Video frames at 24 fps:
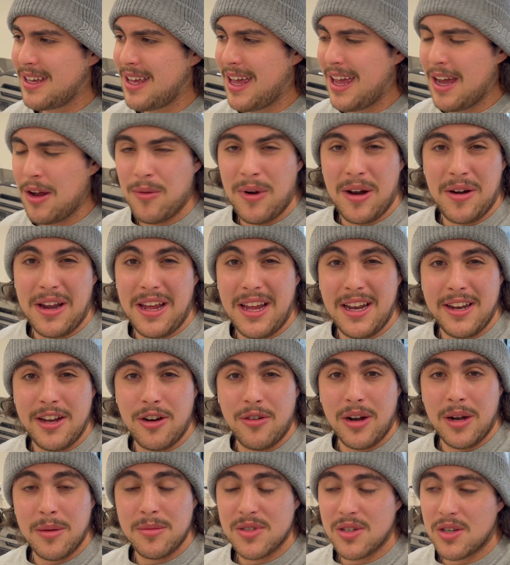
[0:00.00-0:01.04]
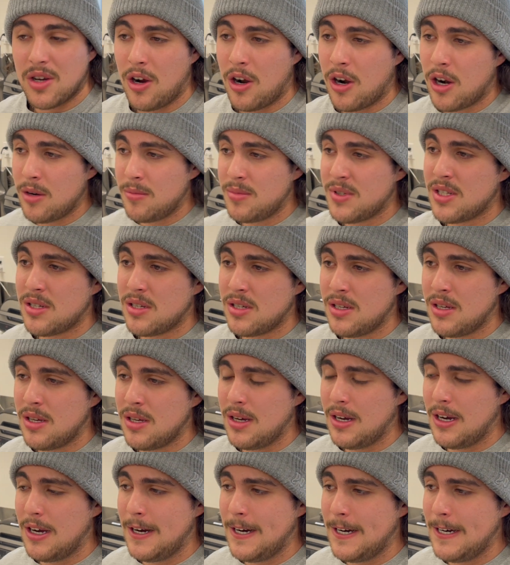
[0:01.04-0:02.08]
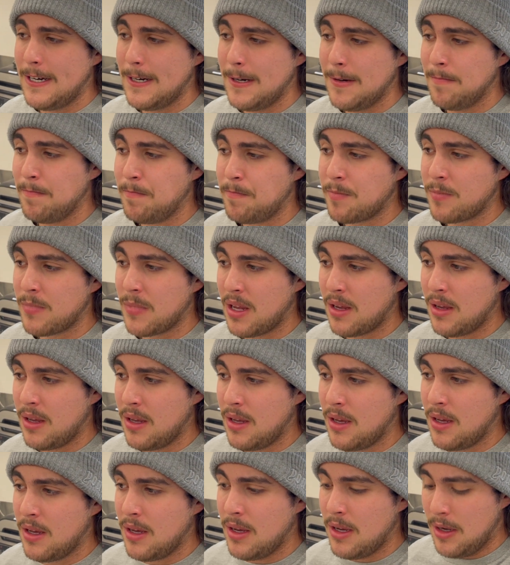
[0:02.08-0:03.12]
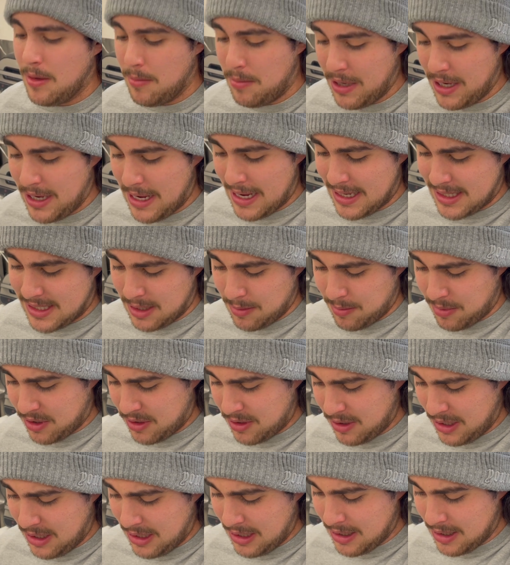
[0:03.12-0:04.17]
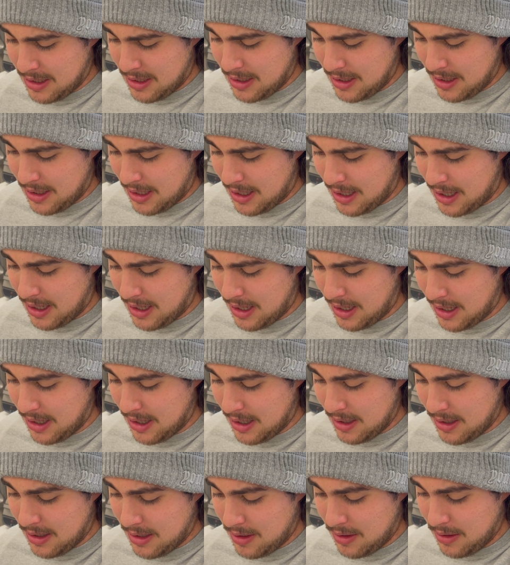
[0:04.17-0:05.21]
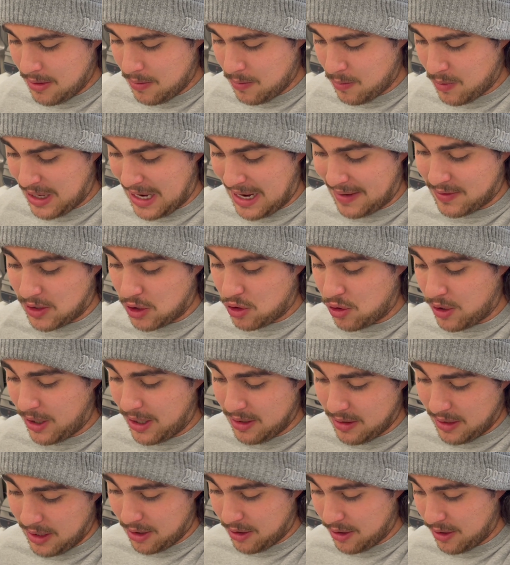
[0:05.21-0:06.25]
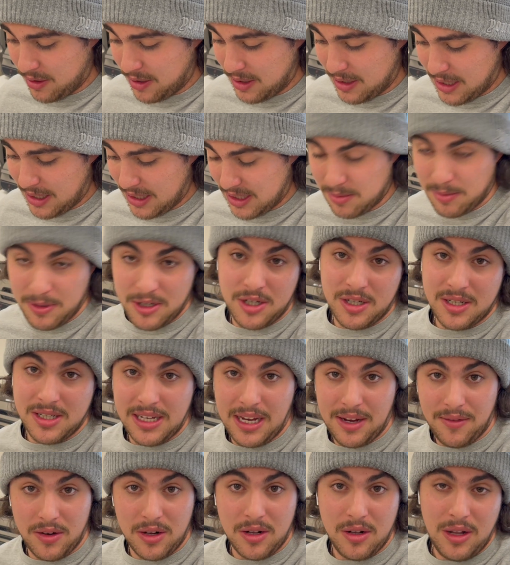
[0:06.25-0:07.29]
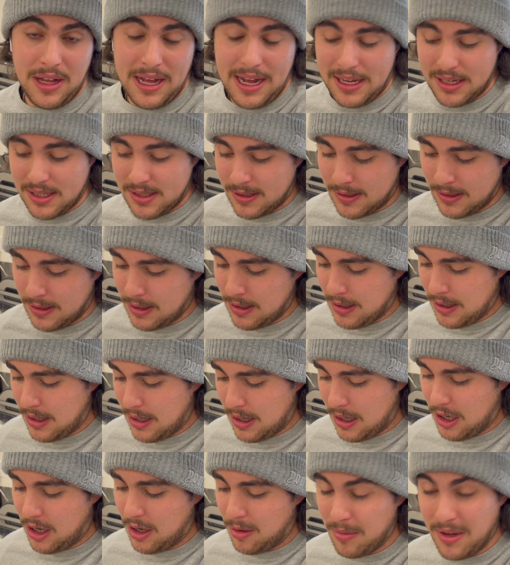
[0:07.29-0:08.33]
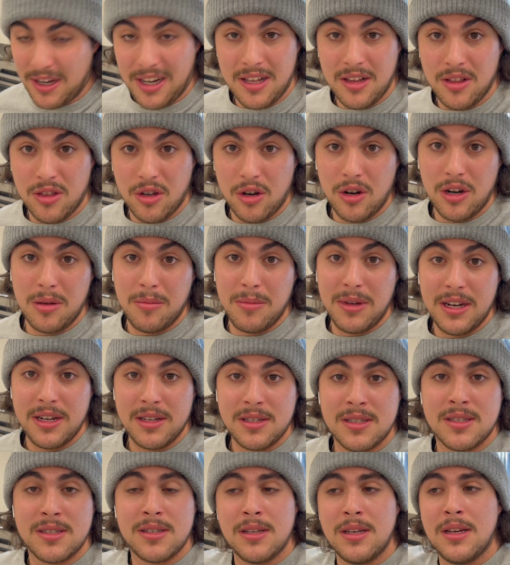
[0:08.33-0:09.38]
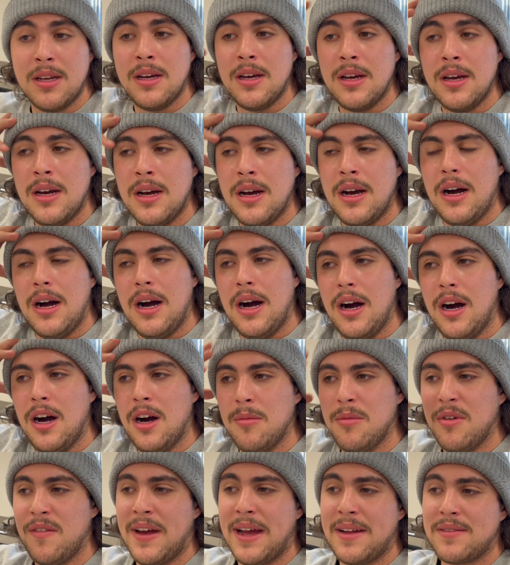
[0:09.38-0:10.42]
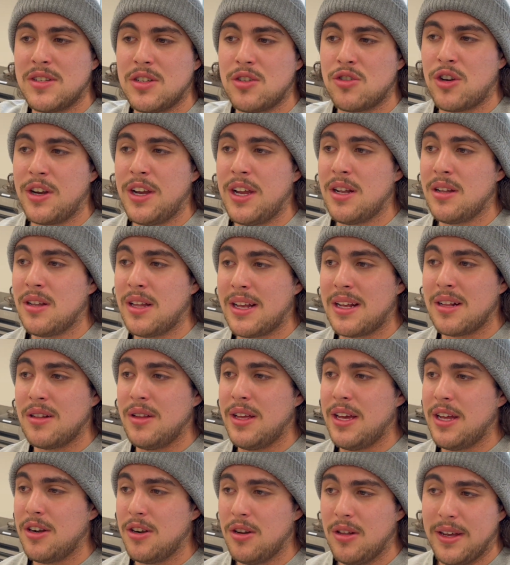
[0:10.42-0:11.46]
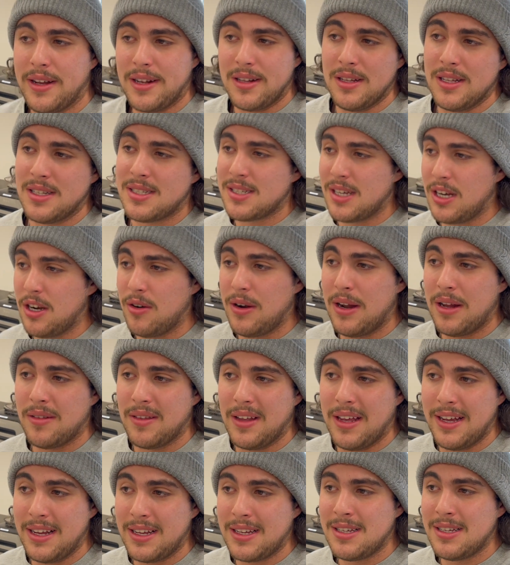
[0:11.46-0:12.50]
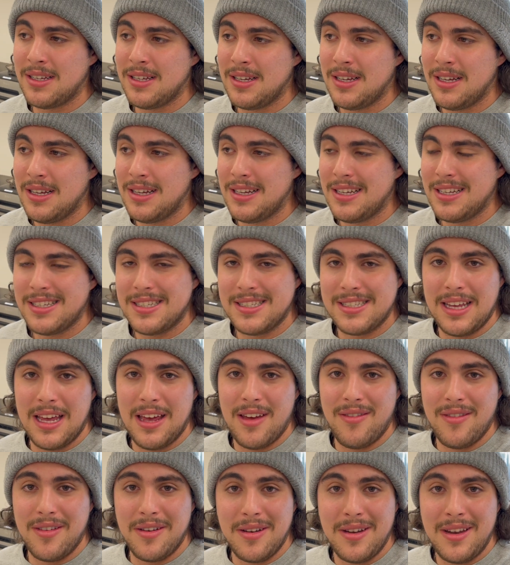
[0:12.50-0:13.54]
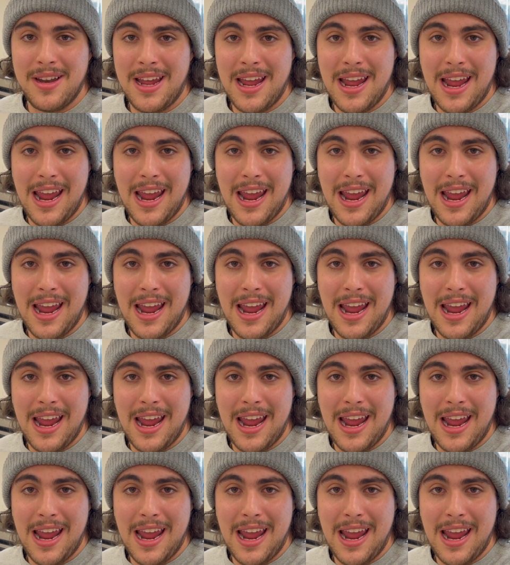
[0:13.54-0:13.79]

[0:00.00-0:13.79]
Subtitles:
around 80 grams of carbs. But yeah, typically when I have to train later in the day, especially because I have a class like in 30 minutes, if I have to train like later, like let's say around like 7,